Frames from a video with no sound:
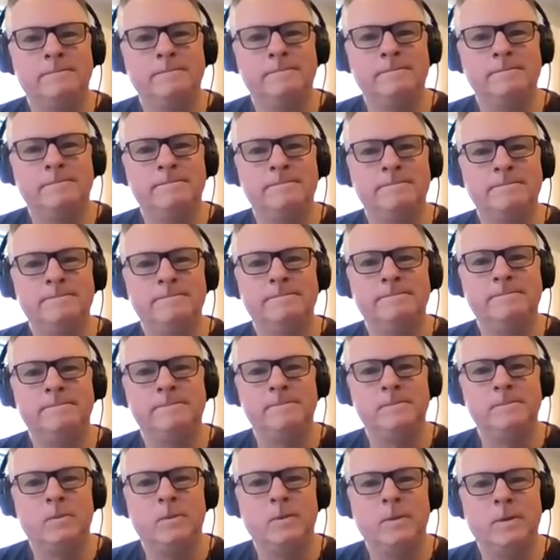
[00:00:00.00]

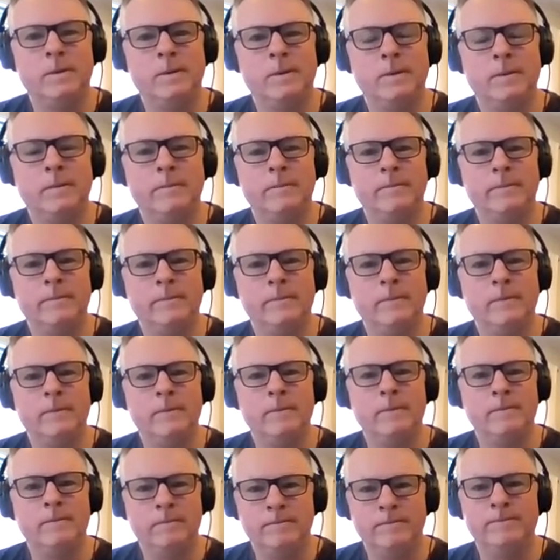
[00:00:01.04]

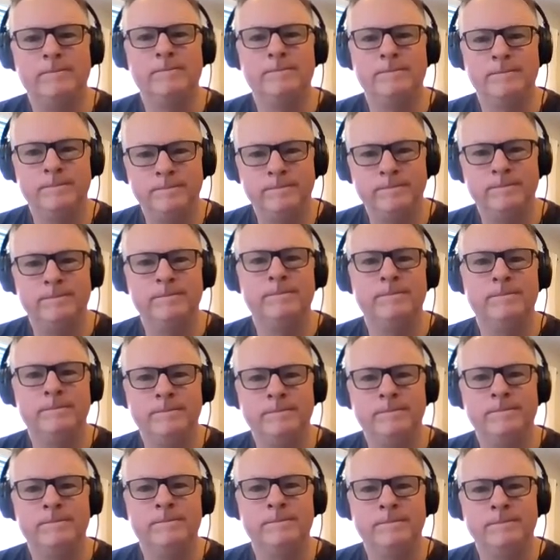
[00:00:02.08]

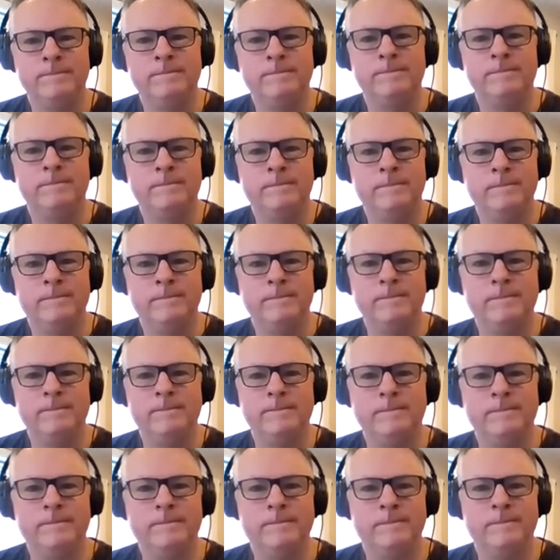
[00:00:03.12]

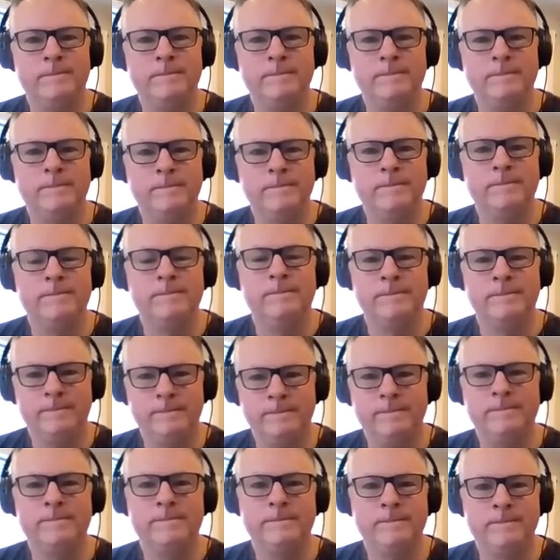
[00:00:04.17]

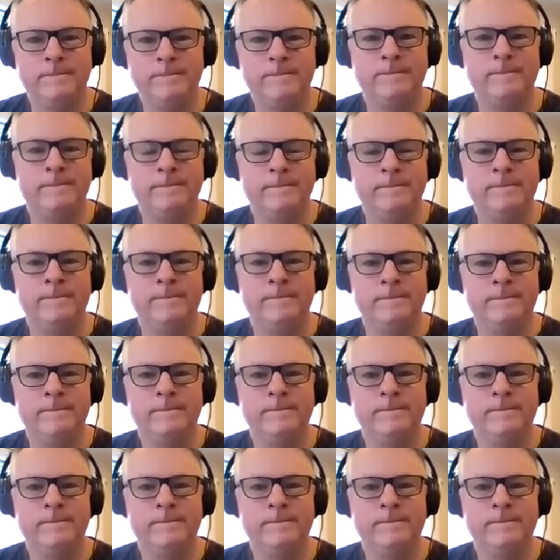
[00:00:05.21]
(silent)